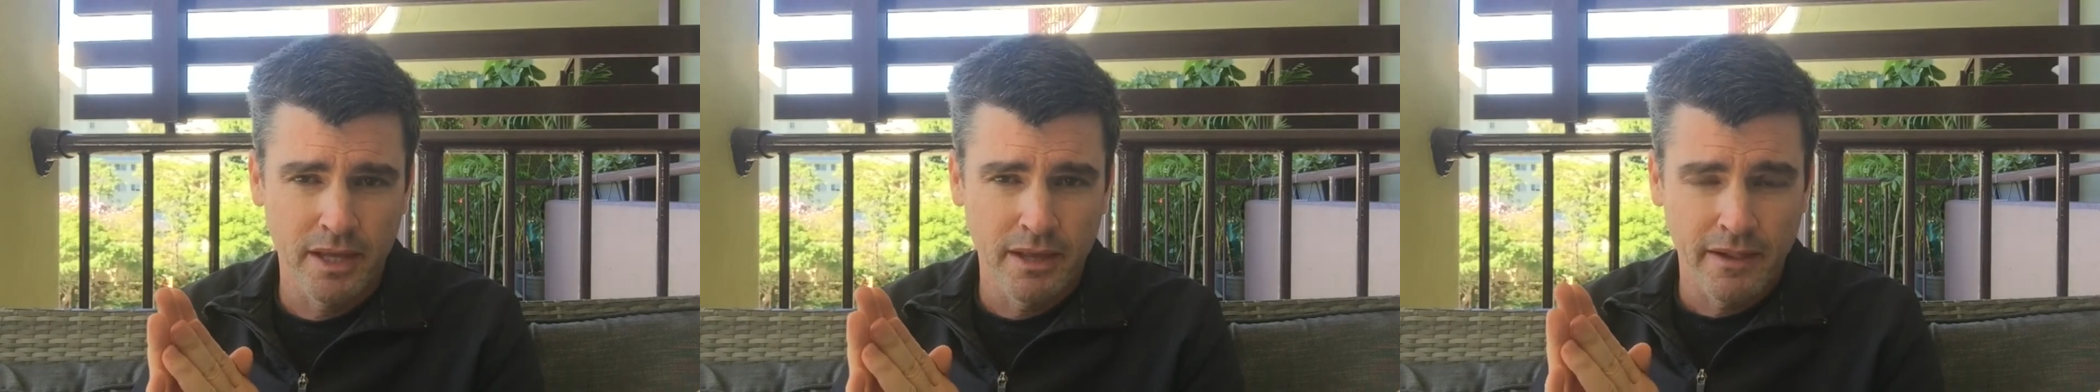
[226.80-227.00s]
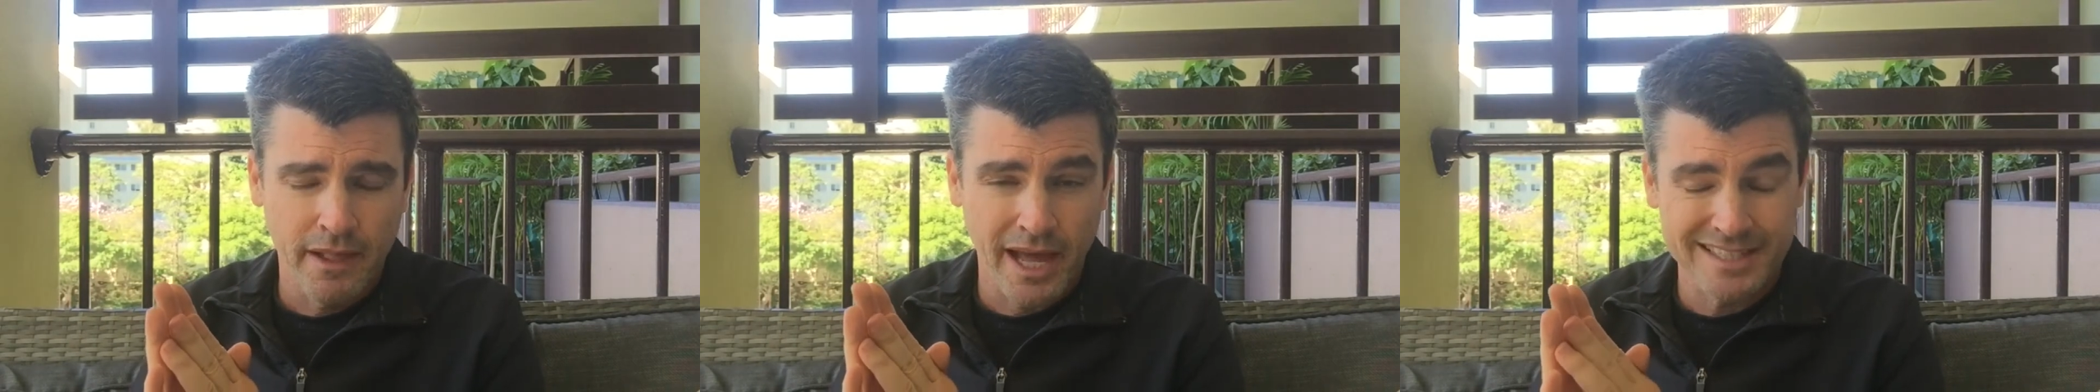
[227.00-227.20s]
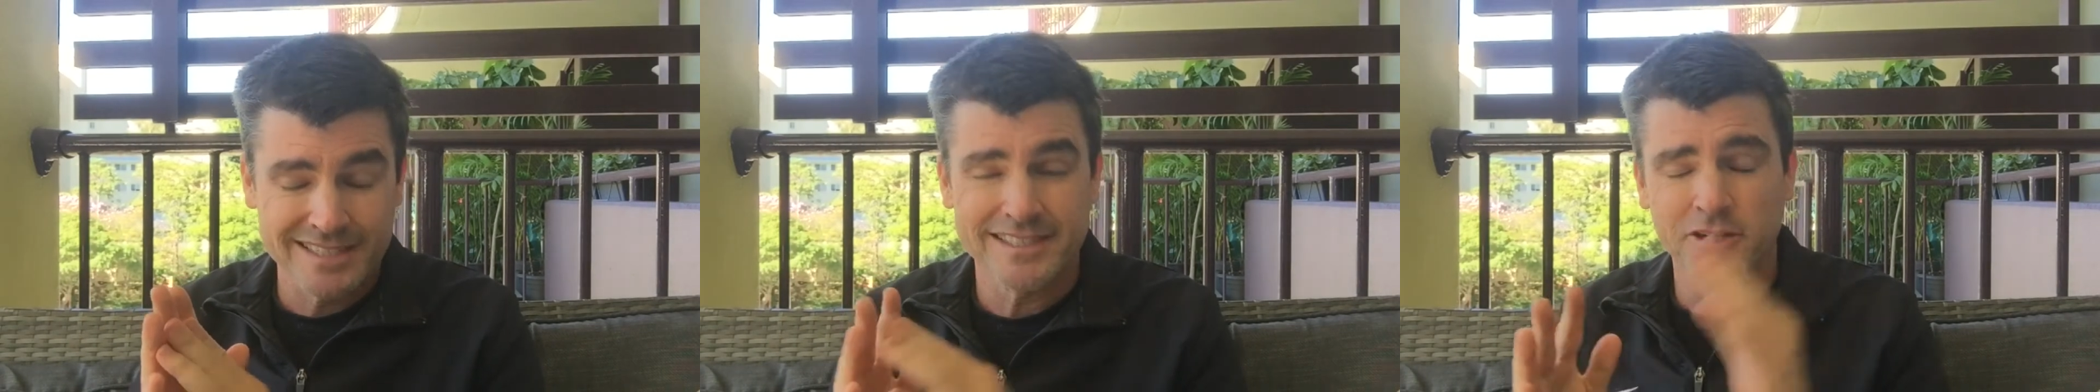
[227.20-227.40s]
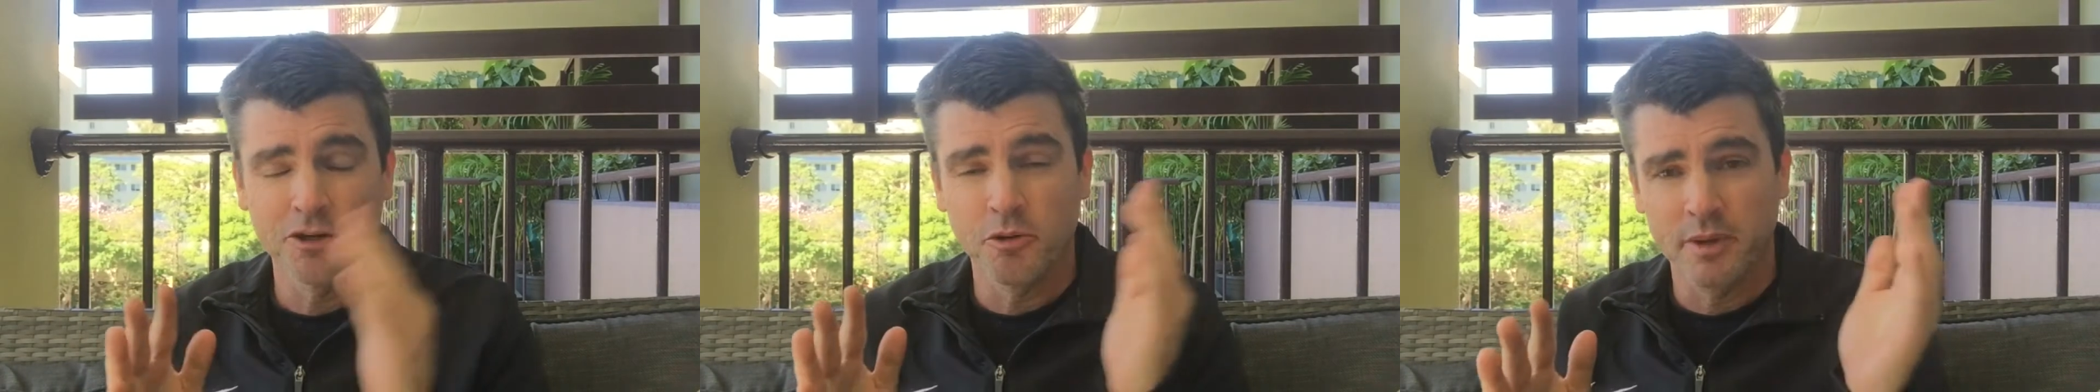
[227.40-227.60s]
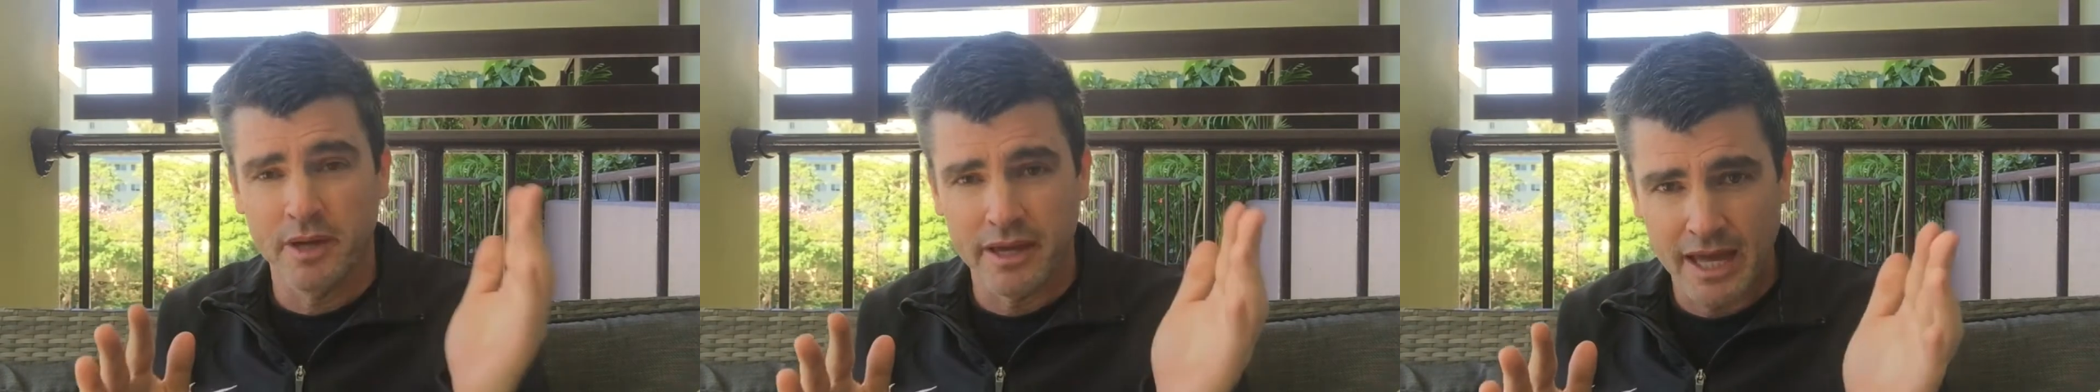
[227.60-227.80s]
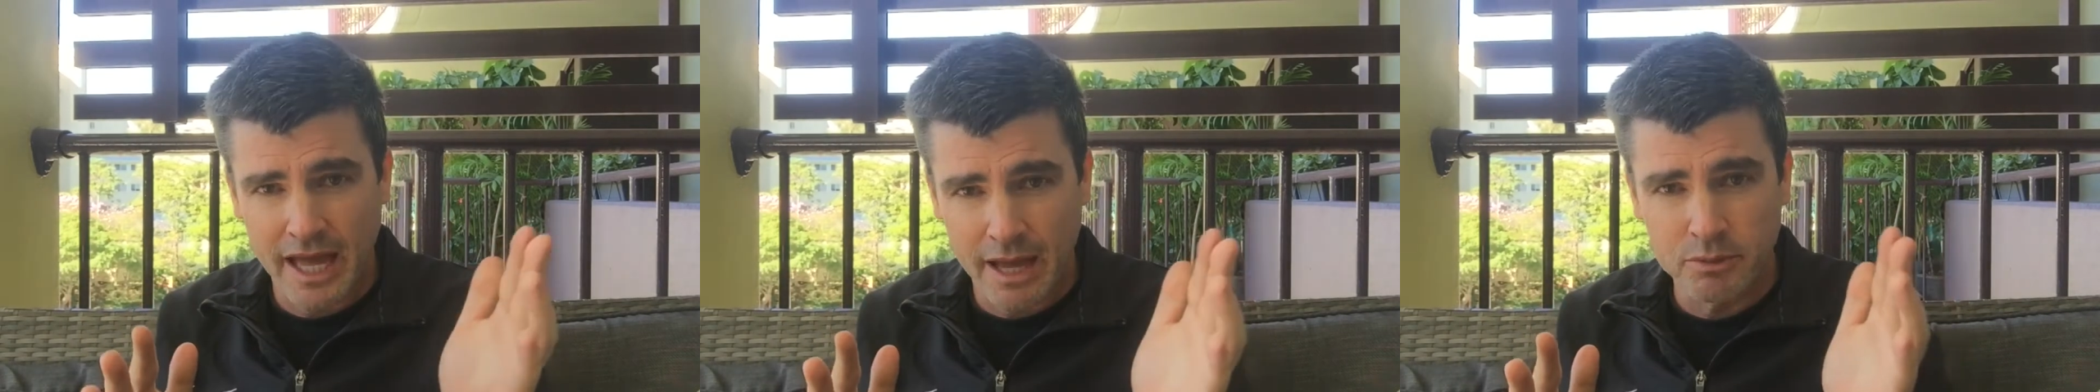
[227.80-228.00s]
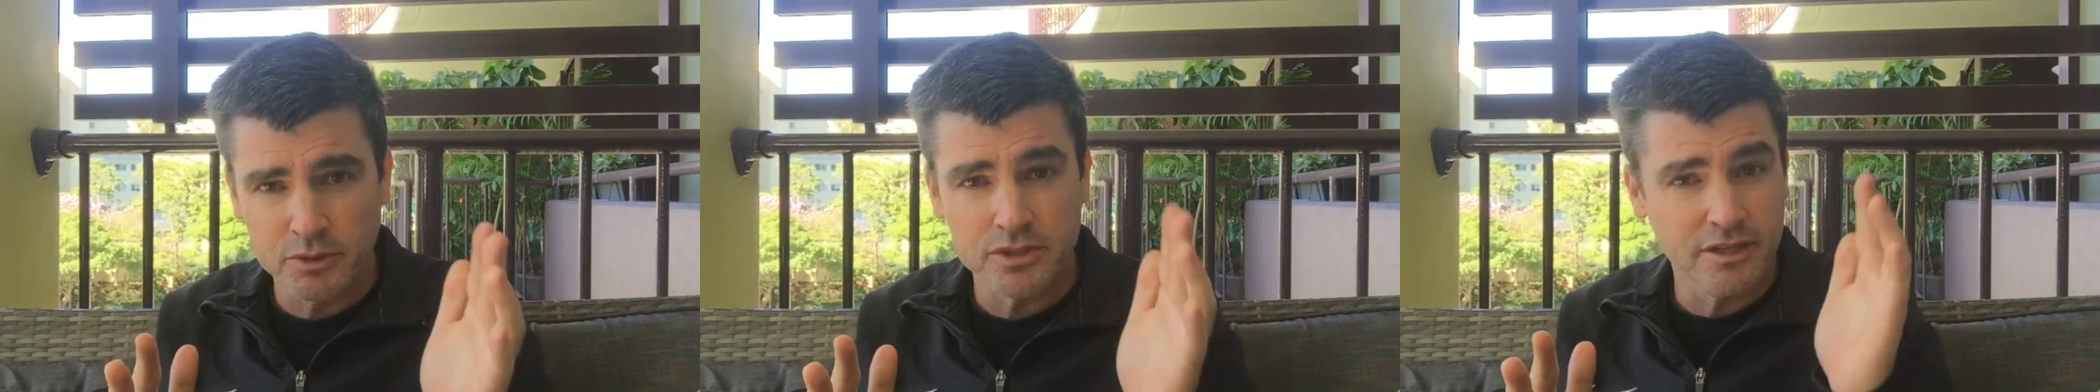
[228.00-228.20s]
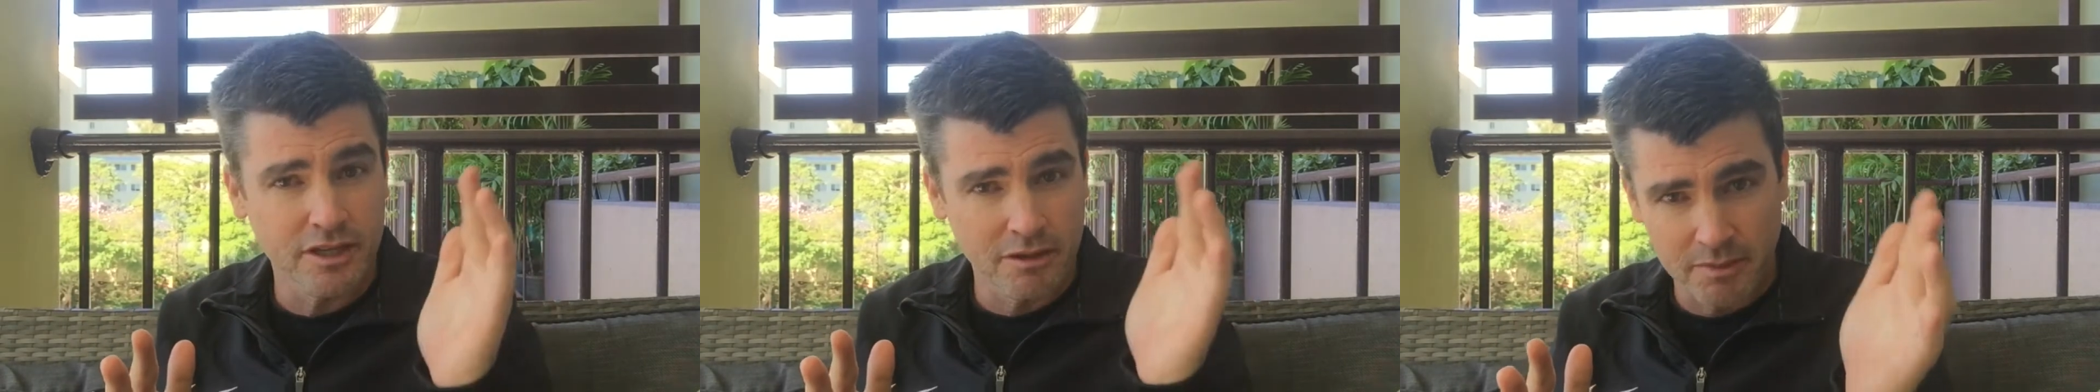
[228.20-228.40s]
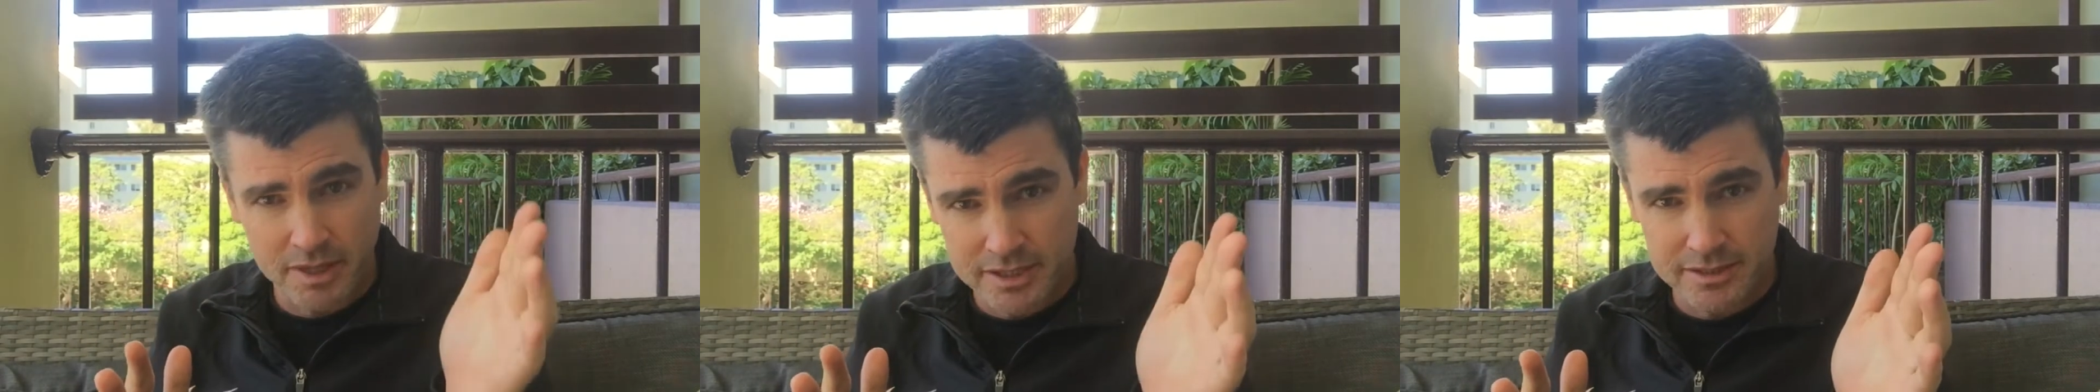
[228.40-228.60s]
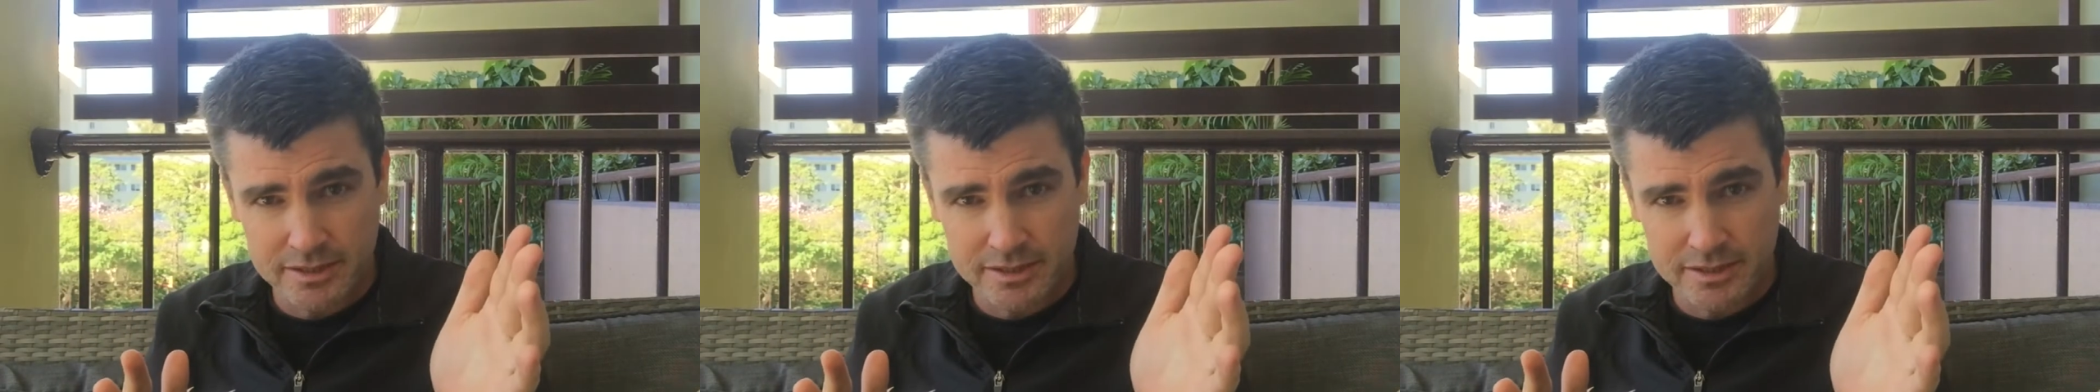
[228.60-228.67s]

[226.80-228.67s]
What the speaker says: at still being able to commit